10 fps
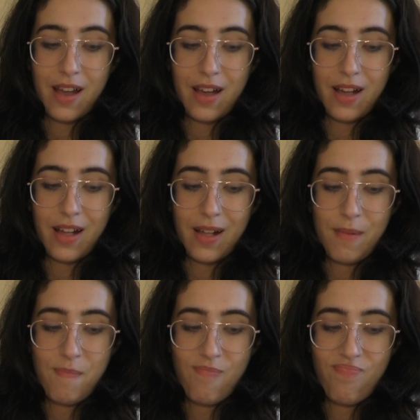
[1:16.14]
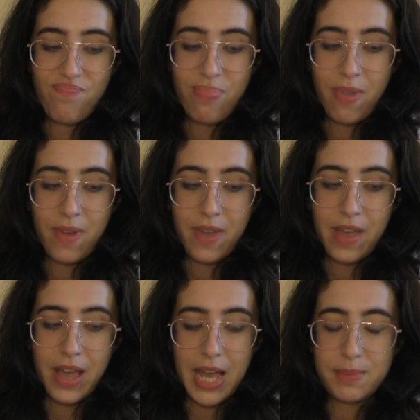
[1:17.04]

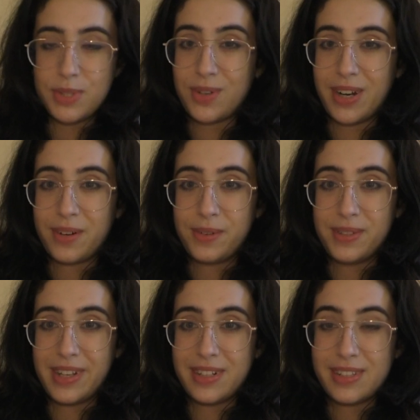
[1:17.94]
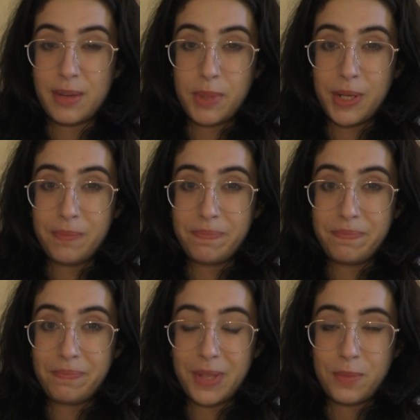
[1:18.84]
I'm just trying to hold on to summer
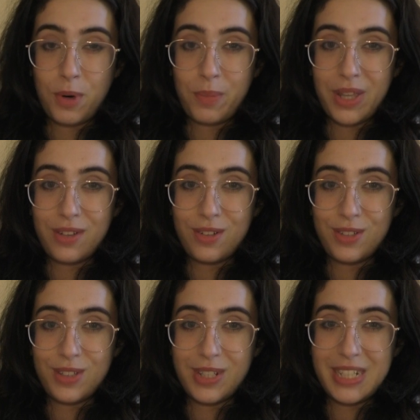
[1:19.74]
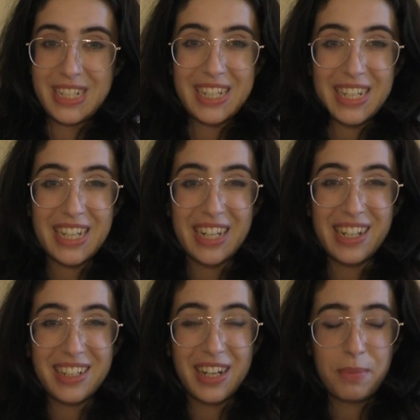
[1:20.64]
in warm weather just a teeny
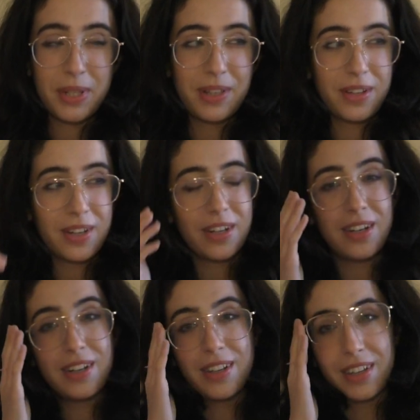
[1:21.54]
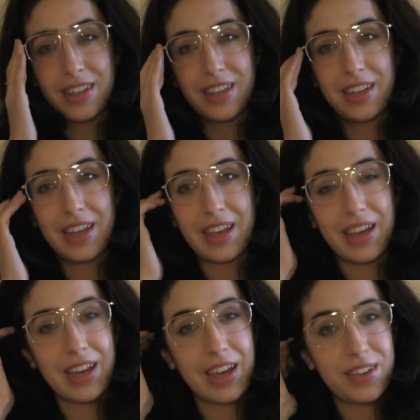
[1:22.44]
tiny bit longer.
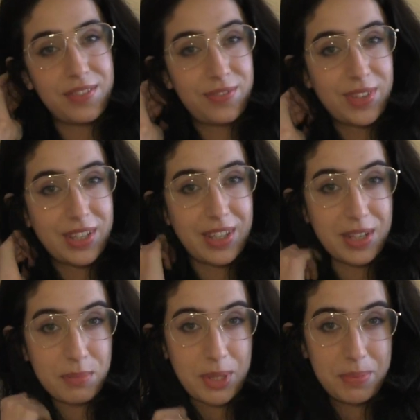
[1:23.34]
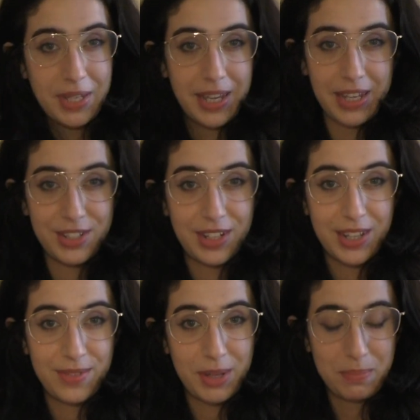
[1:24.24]
I feel like maybe I should
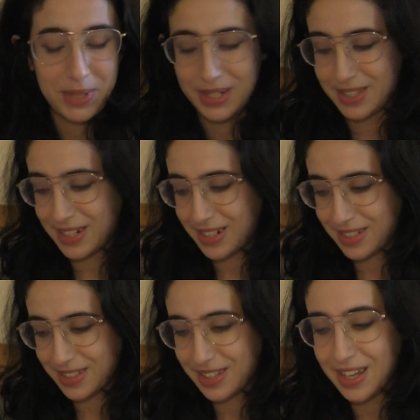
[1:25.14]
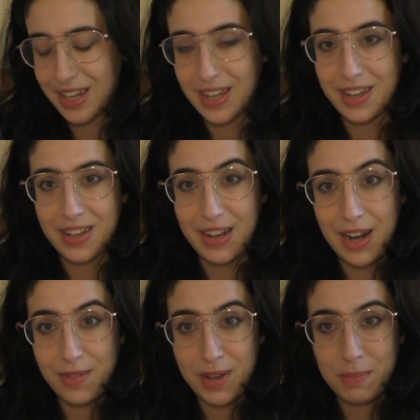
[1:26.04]
give up because it is
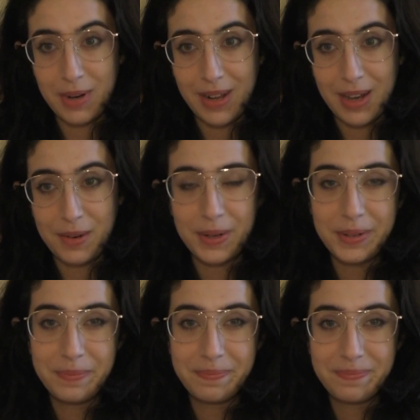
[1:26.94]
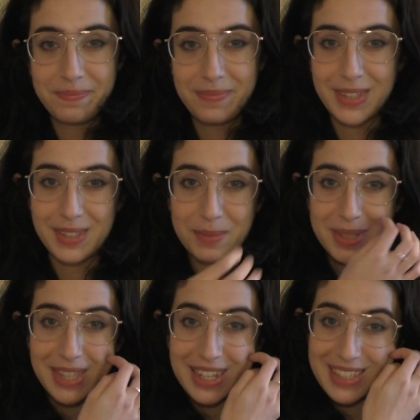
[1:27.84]
November now. It's
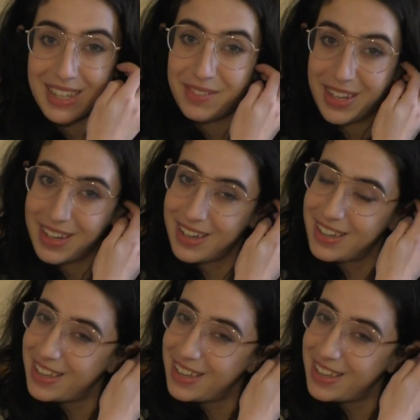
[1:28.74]
almost Thanksgiving.